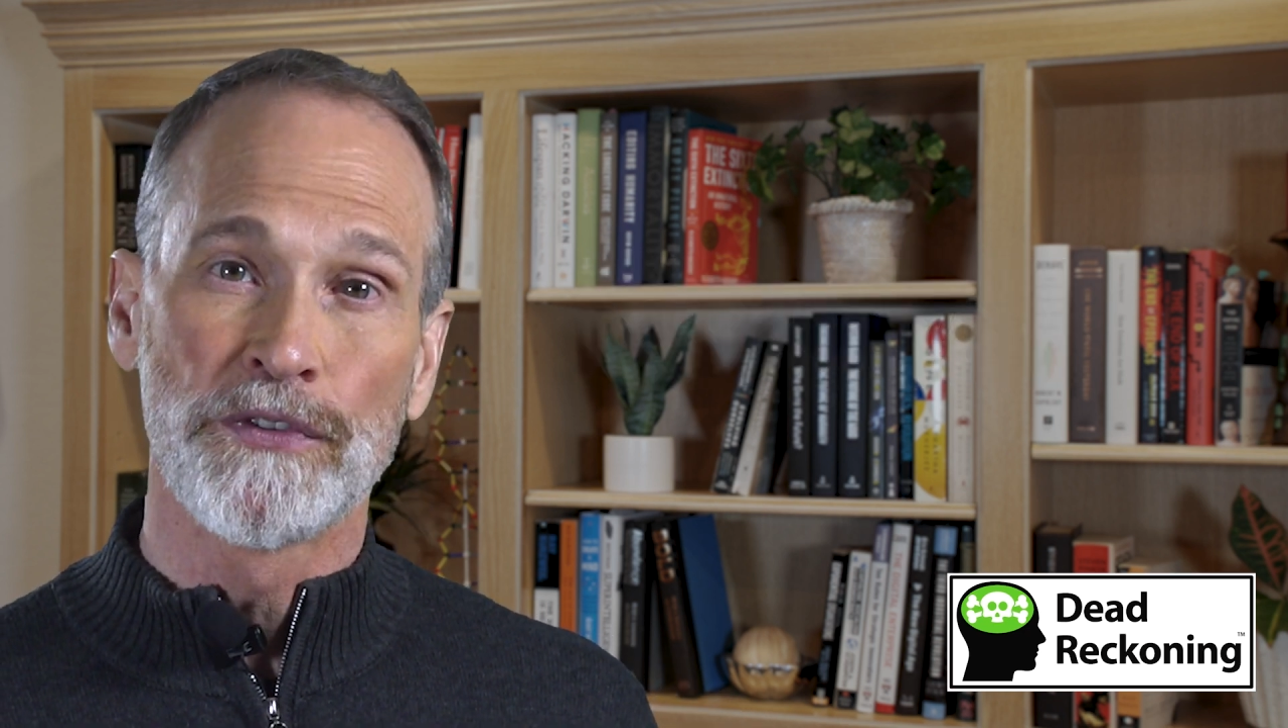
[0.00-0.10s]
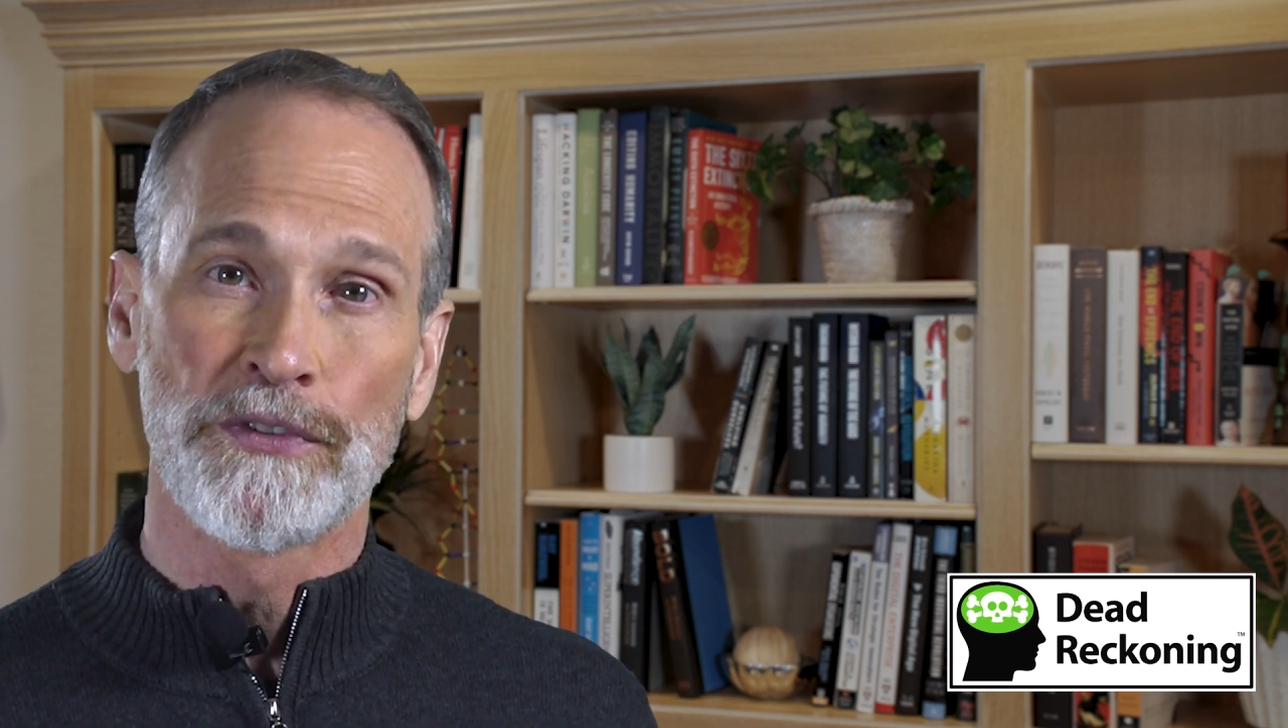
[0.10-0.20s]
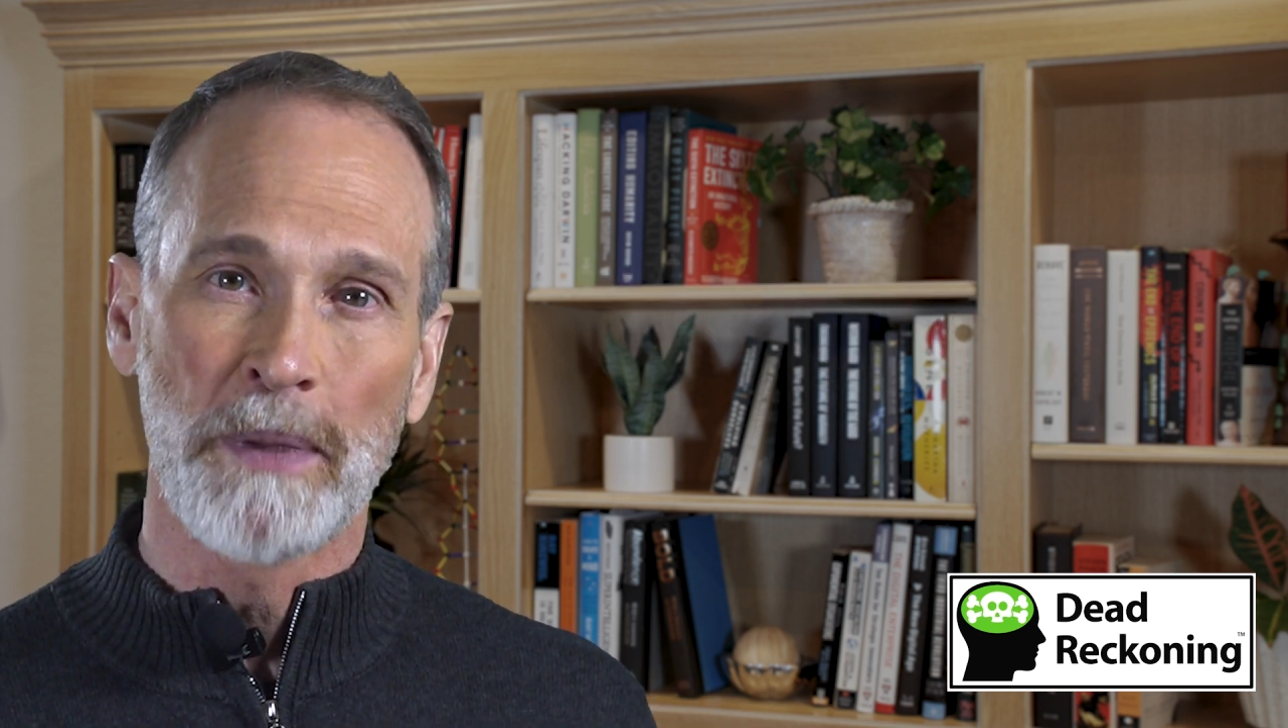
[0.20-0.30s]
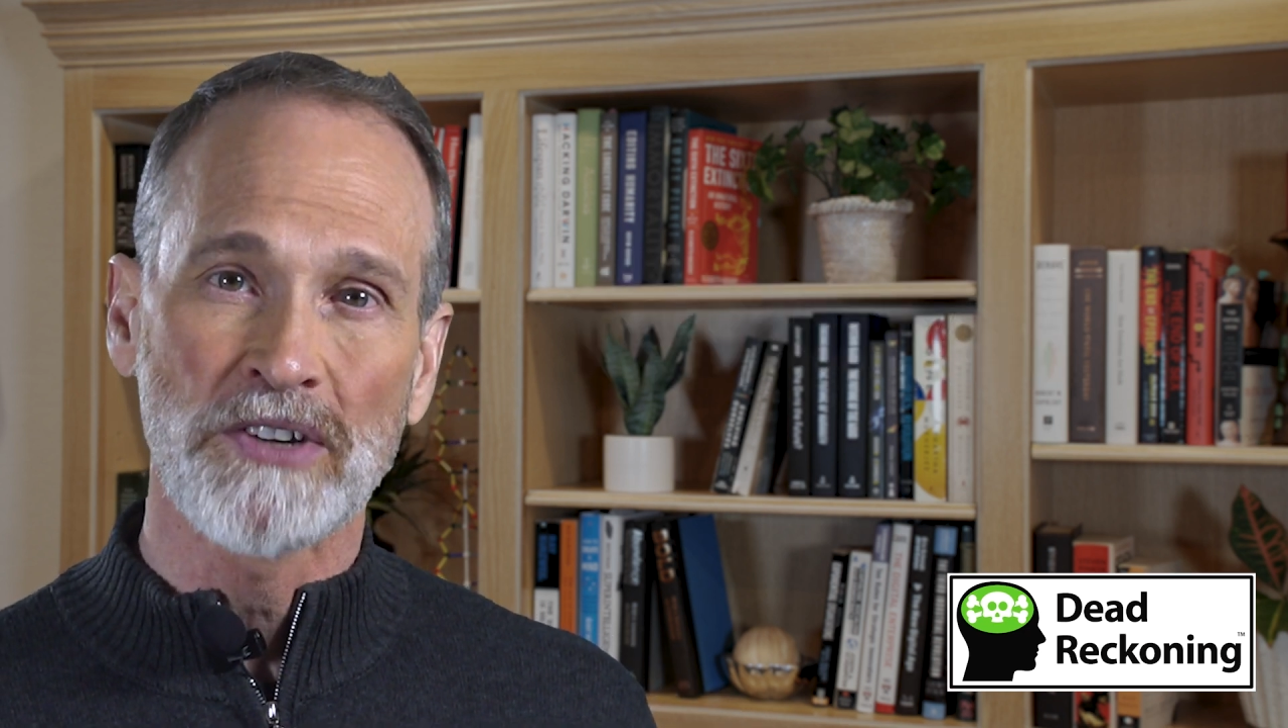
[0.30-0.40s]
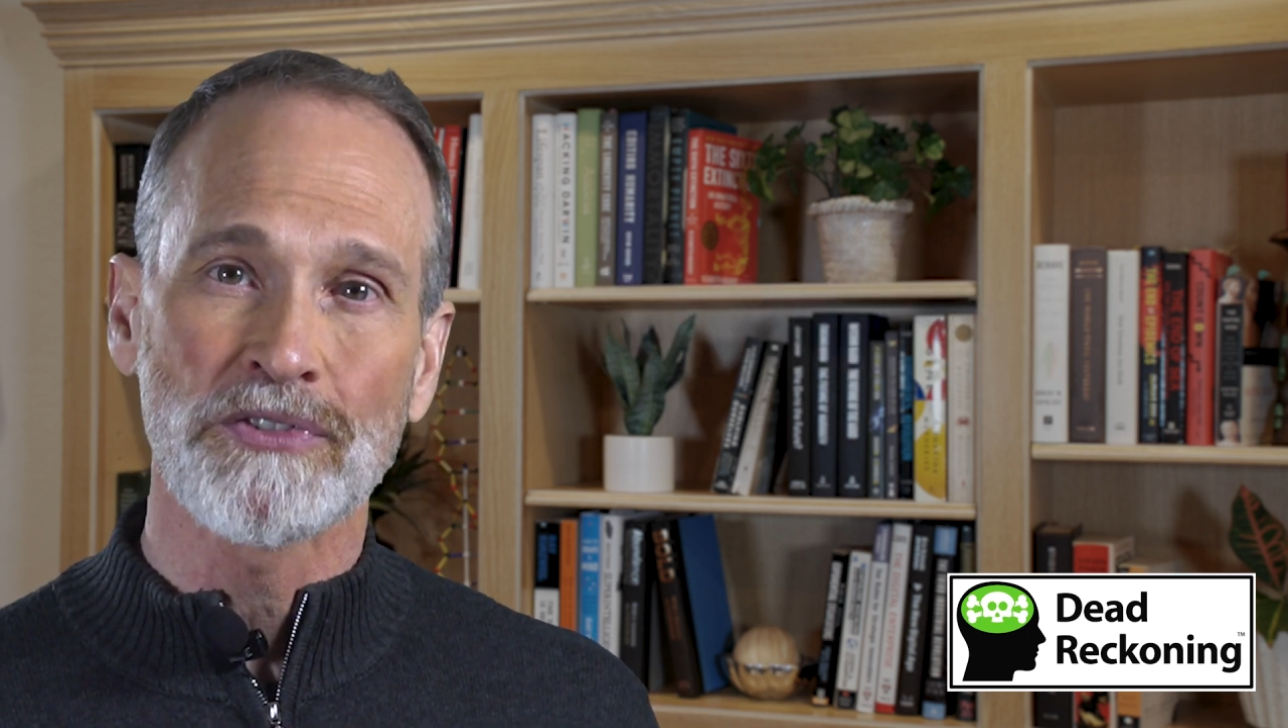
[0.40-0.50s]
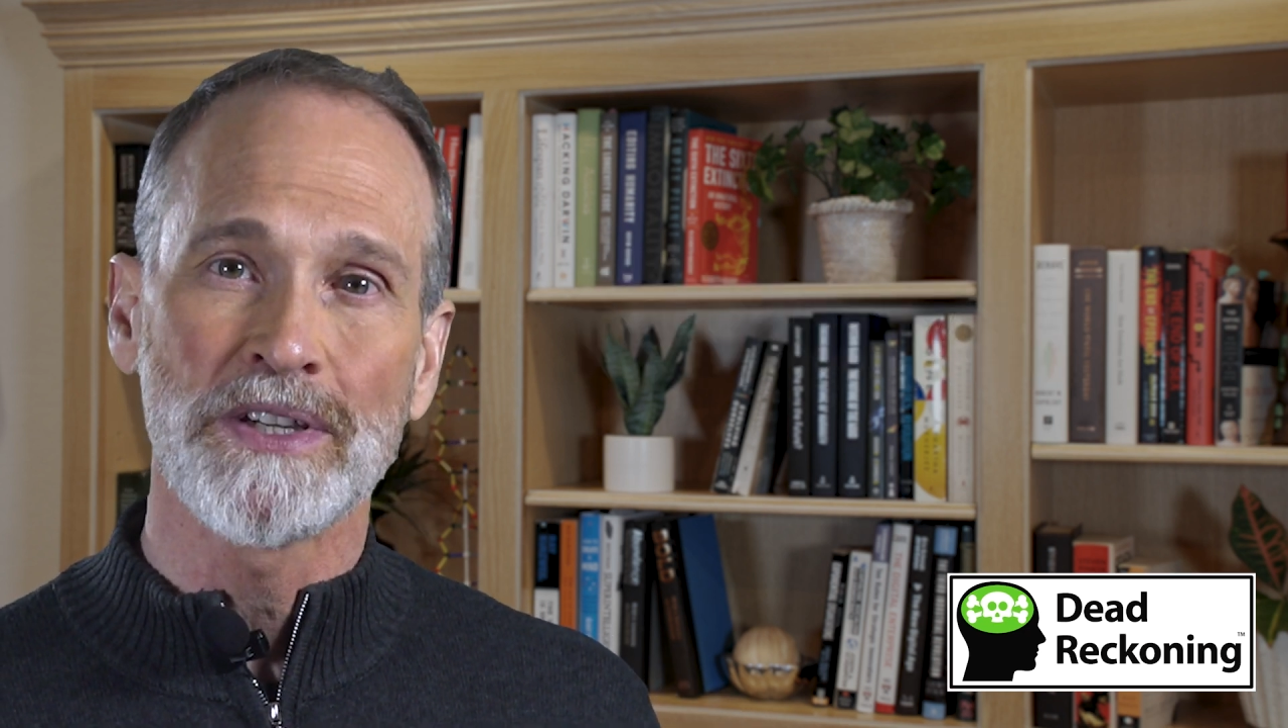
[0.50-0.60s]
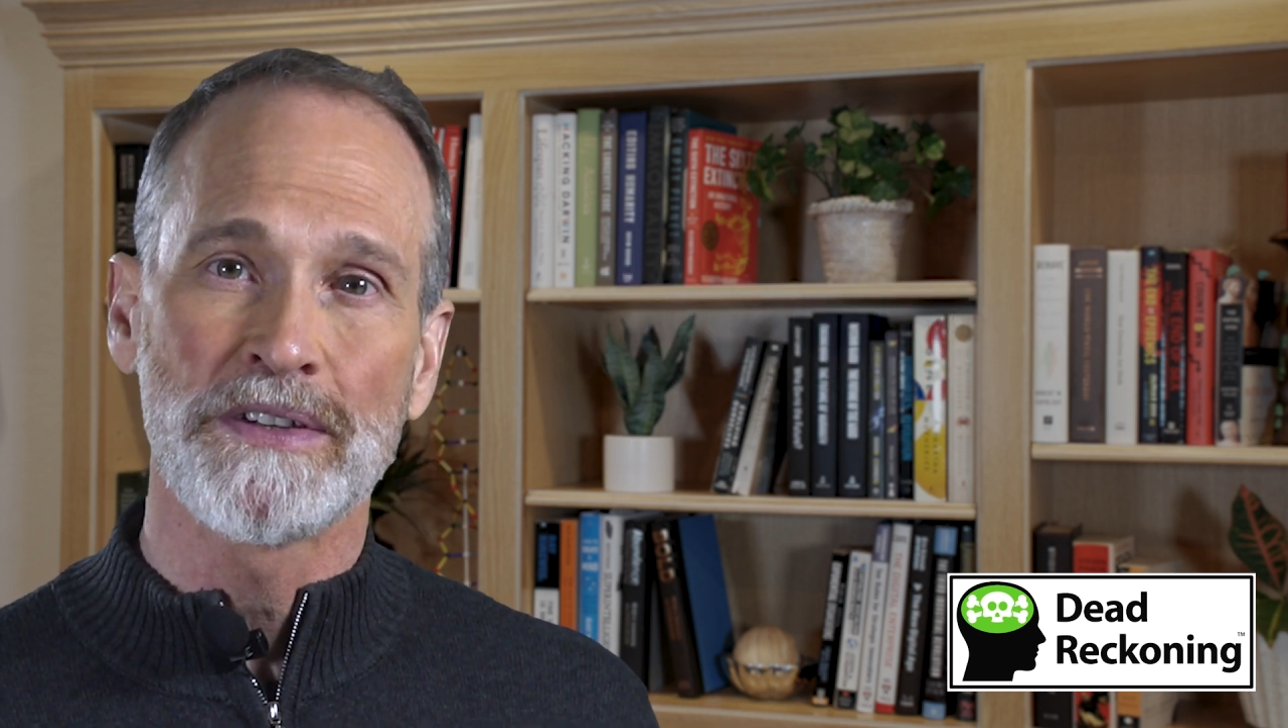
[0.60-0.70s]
specially